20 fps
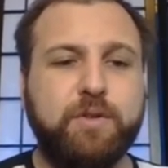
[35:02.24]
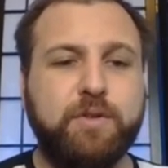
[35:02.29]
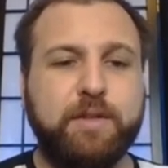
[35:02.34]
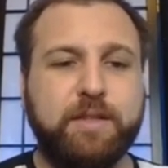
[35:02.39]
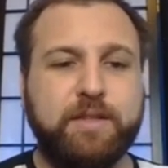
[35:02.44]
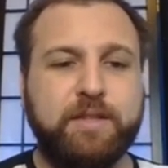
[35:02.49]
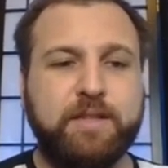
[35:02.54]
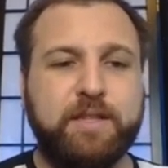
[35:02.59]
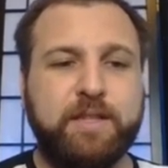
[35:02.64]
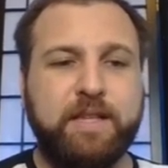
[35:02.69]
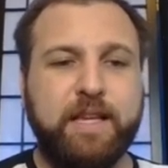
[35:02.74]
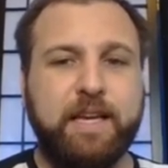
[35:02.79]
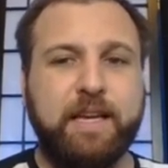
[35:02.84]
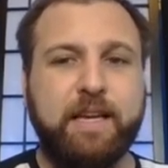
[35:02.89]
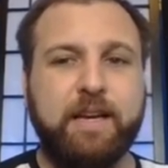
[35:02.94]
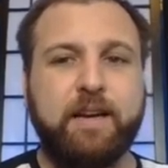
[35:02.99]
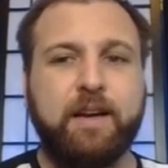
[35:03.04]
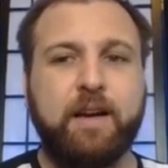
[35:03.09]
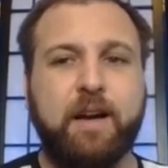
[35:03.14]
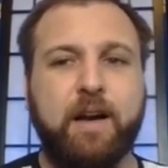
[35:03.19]
this
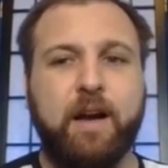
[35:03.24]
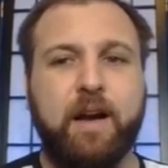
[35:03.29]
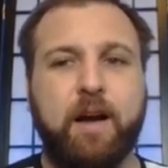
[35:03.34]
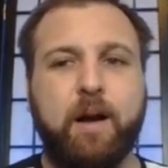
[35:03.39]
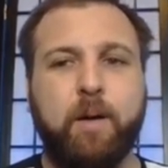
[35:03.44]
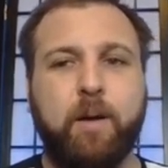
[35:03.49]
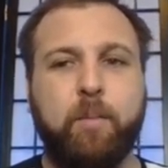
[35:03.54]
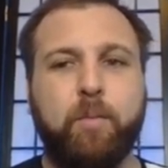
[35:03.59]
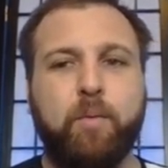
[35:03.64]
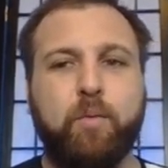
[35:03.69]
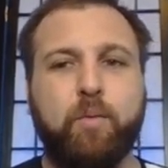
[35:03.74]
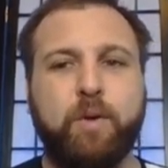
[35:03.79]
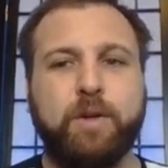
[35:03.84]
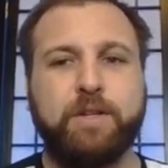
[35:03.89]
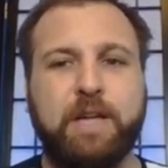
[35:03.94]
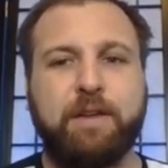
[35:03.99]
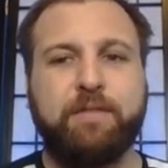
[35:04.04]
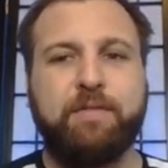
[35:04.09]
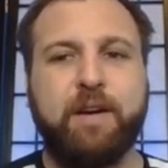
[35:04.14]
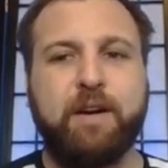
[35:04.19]
thing, um, which
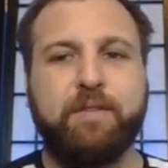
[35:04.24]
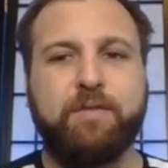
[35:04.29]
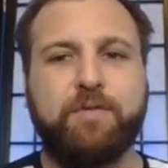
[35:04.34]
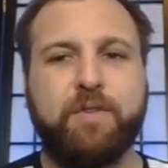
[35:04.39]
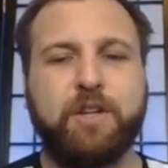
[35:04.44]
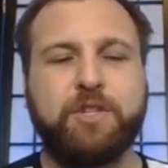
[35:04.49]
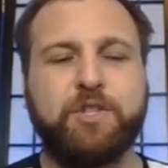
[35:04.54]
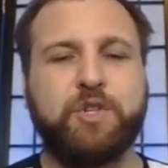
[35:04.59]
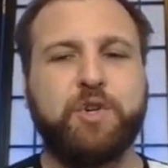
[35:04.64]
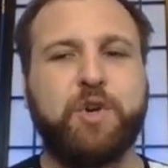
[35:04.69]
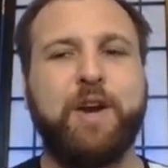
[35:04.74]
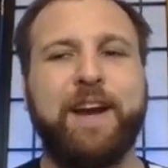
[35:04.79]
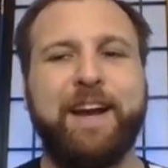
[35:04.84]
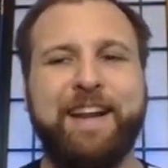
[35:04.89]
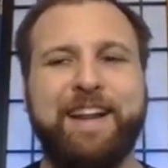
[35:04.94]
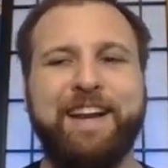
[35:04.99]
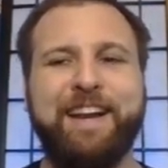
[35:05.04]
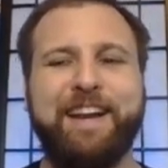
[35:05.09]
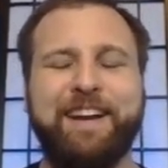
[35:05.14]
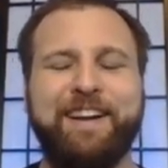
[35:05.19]
I found
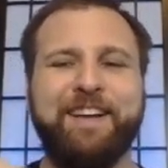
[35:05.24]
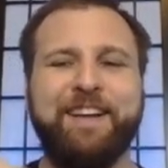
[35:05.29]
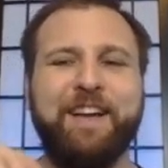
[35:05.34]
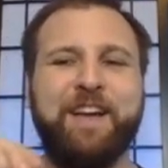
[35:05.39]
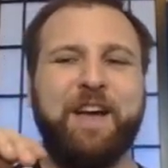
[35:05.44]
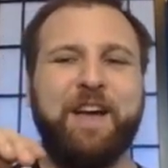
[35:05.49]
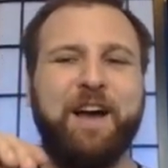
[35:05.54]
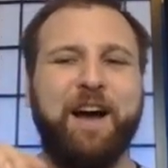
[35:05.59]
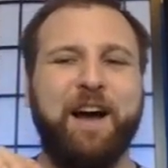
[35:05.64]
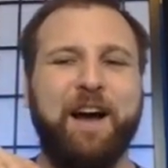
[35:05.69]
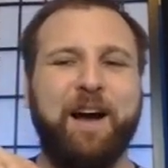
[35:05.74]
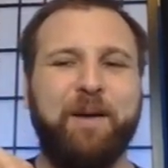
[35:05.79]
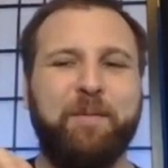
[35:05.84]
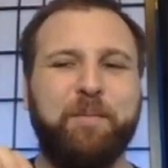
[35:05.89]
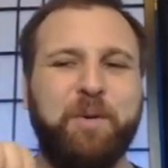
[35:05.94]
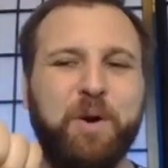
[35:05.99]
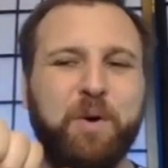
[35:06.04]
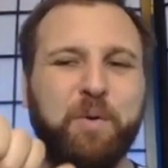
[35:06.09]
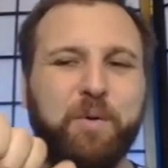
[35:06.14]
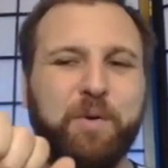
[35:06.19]
frustrating, um,
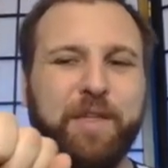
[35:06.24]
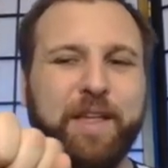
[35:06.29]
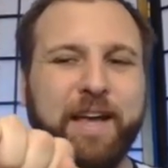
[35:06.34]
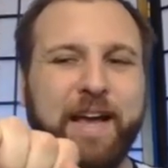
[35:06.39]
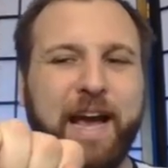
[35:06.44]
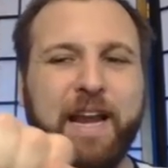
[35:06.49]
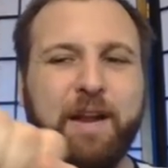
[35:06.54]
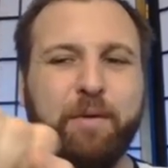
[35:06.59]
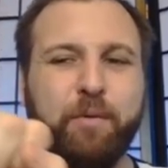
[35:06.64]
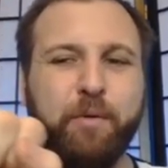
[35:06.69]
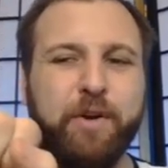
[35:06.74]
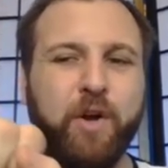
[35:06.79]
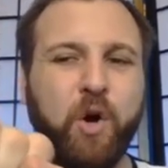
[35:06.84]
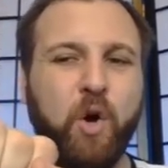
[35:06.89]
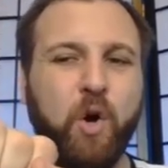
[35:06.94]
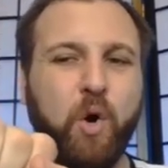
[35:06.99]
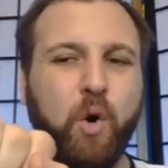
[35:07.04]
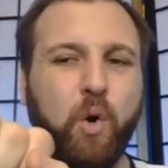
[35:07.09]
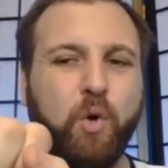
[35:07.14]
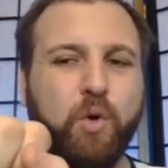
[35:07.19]
where they kind of would
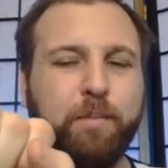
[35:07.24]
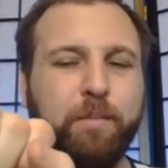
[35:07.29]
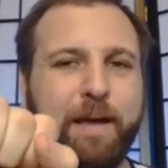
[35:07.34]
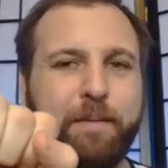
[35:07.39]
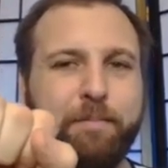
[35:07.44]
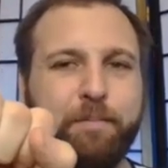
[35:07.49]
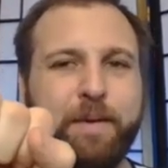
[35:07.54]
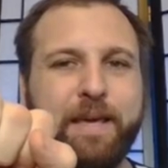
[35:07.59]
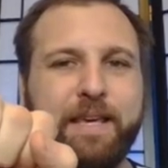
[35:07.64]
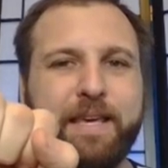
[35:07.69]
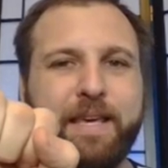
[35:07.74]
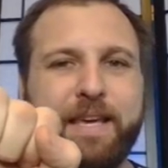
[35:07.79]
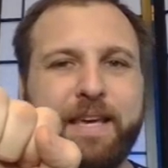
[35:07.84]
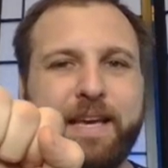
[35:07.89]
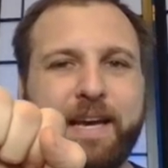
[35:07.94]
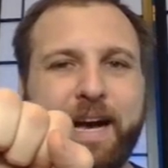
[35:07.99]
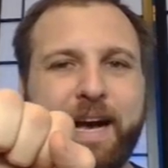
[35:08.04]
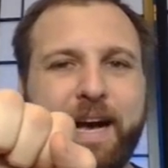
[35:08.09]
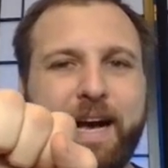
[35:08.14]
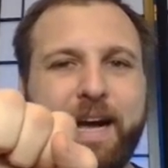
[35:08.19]
hold my pinky
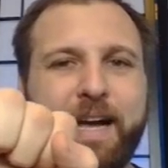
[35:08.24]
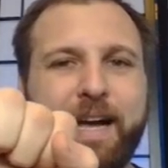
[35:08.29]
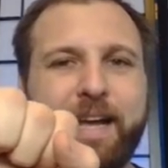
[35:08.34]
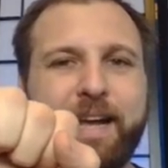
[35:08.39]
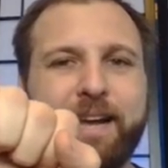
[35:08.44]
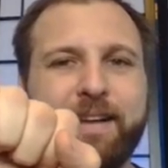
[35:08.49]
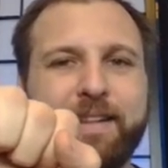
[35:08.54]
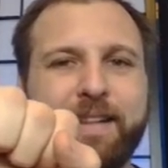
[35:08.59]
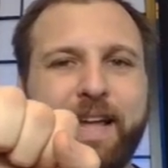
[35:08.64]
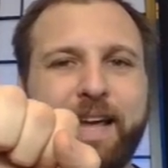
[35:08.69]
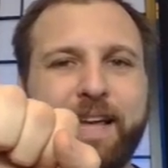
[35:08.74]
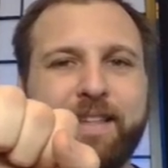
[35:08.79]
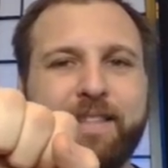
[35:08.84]
high like